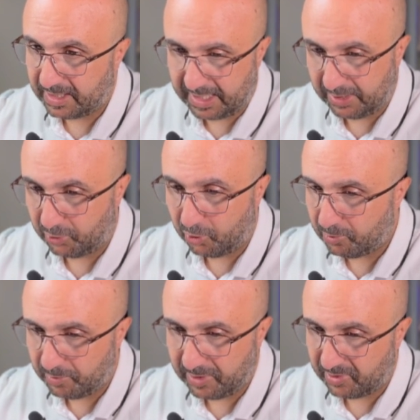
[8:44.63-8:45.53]
kind of
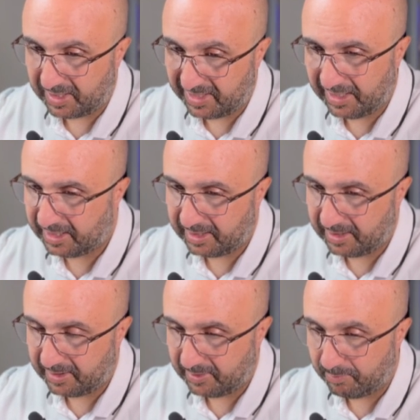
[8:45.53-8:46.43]
normal because I said
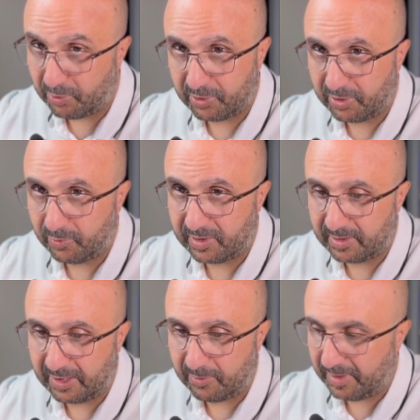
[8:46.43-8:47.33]
that person was
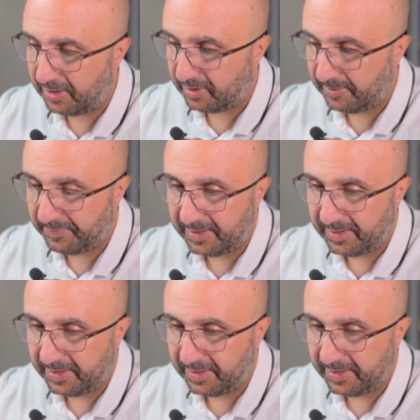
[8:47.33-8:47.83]
now Mary.